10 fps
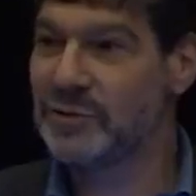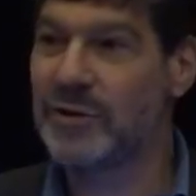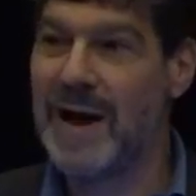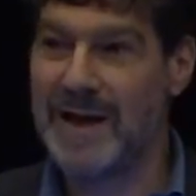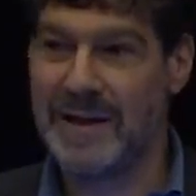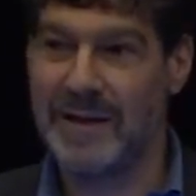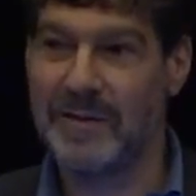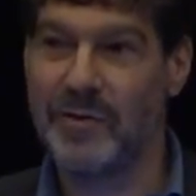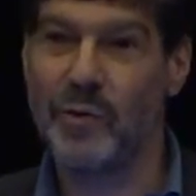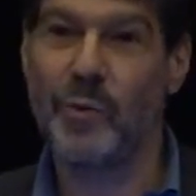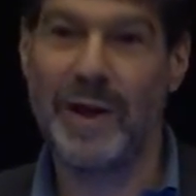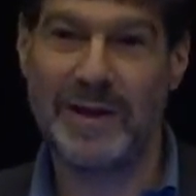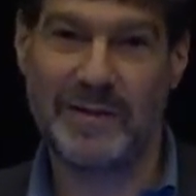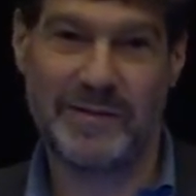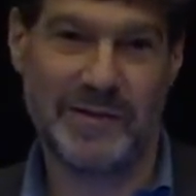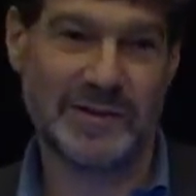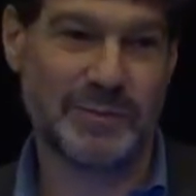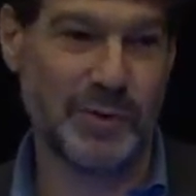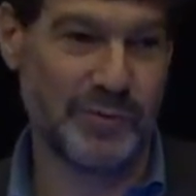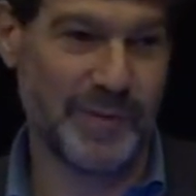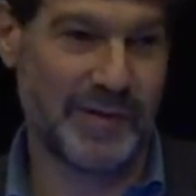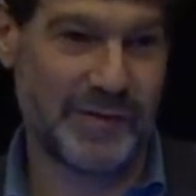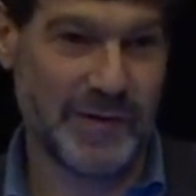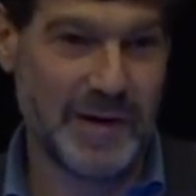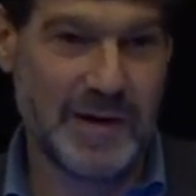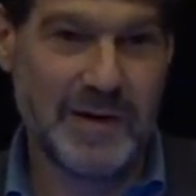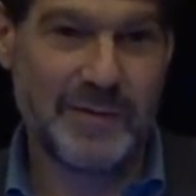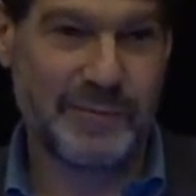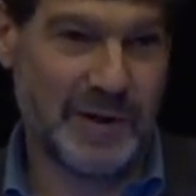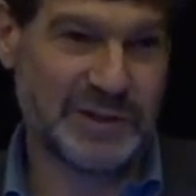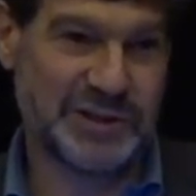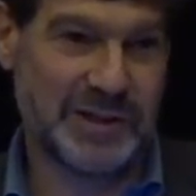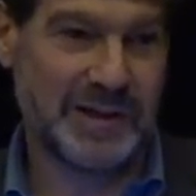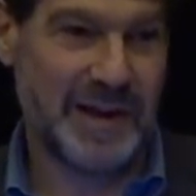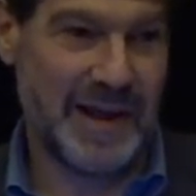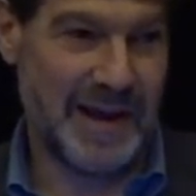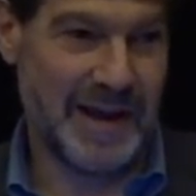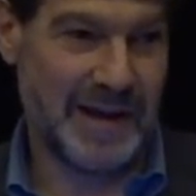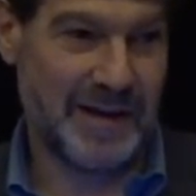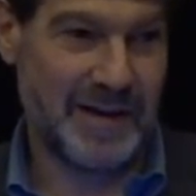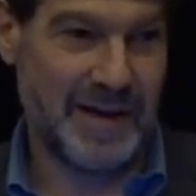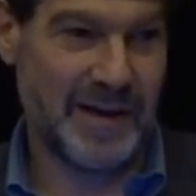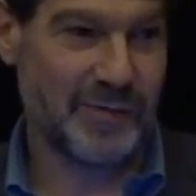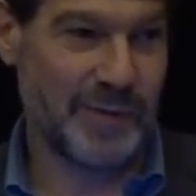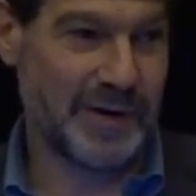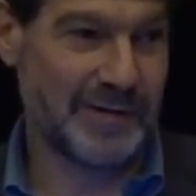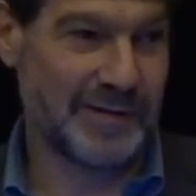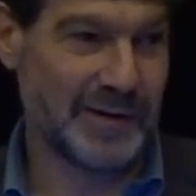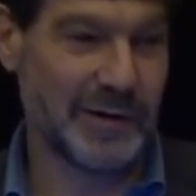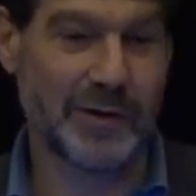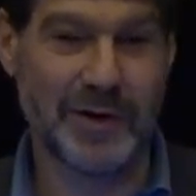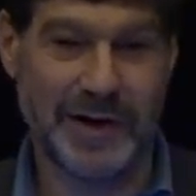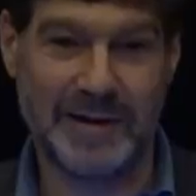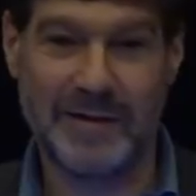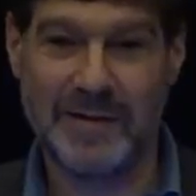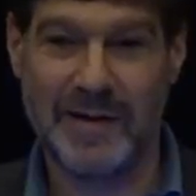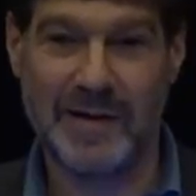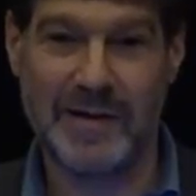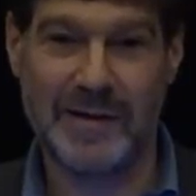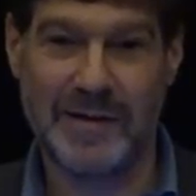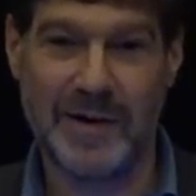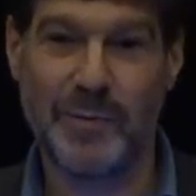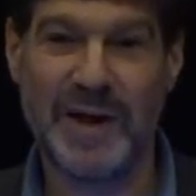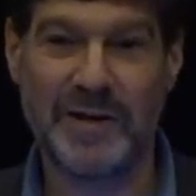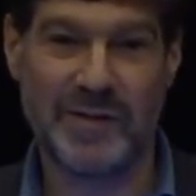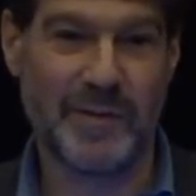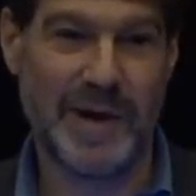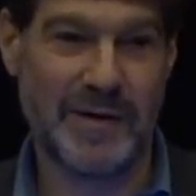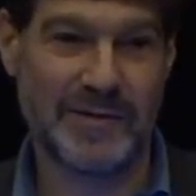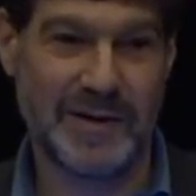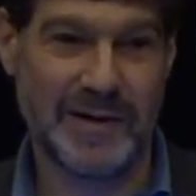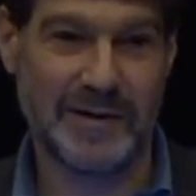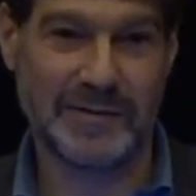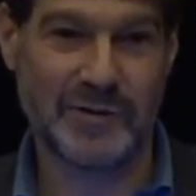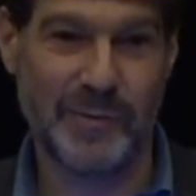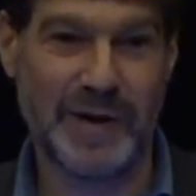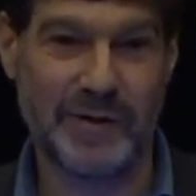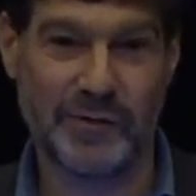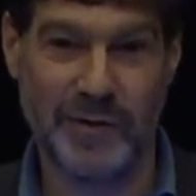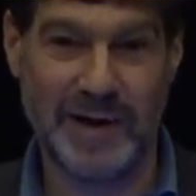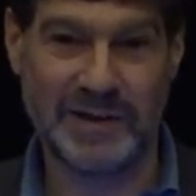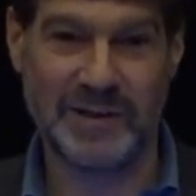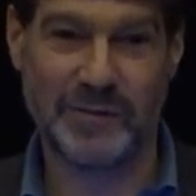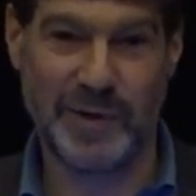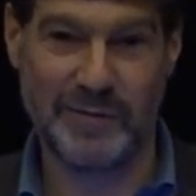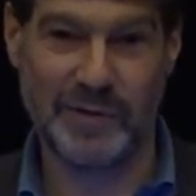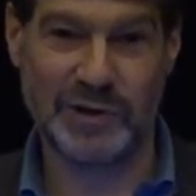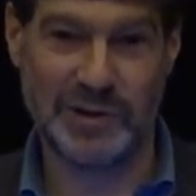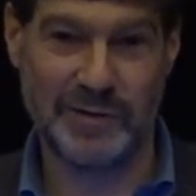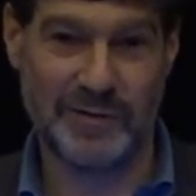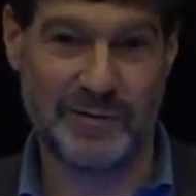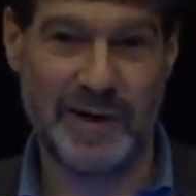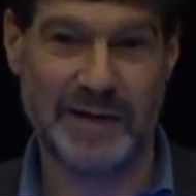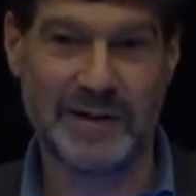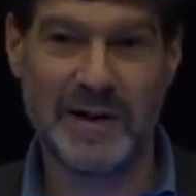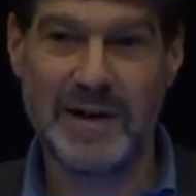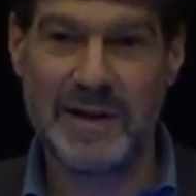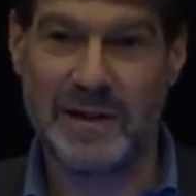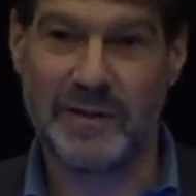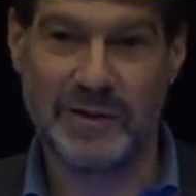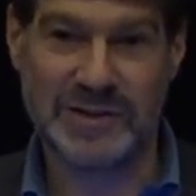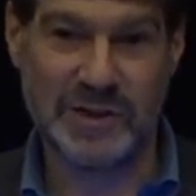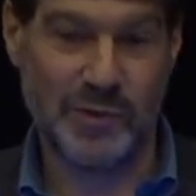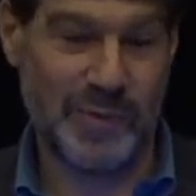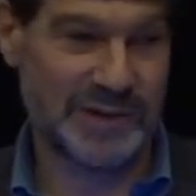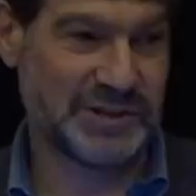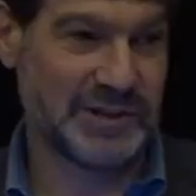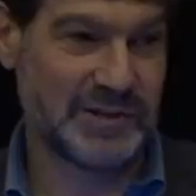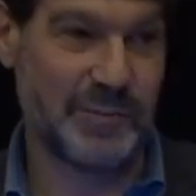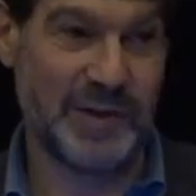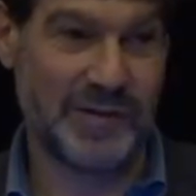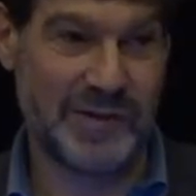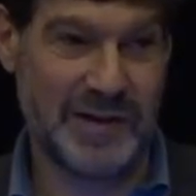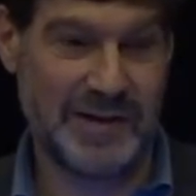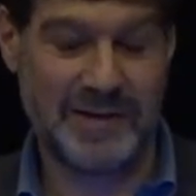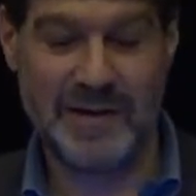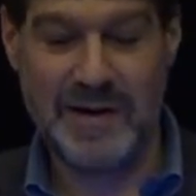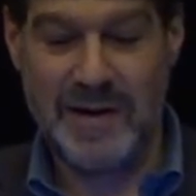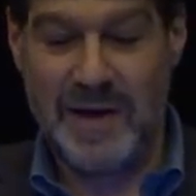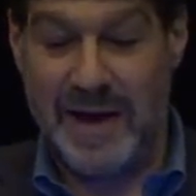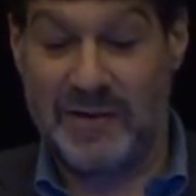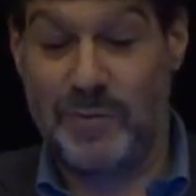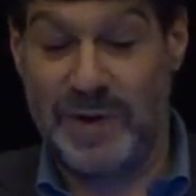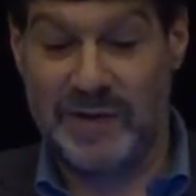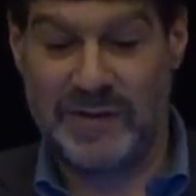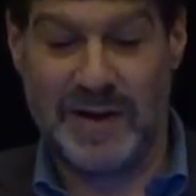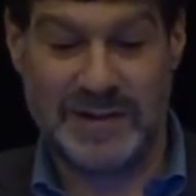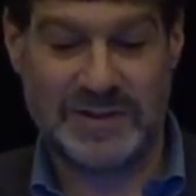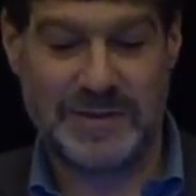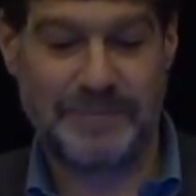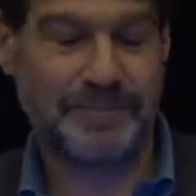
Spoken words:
tracking the way such movements function and has been learning an amazing amount at a tremendous rate just by virtue of the fact that there's so much to be seen and to be discussed.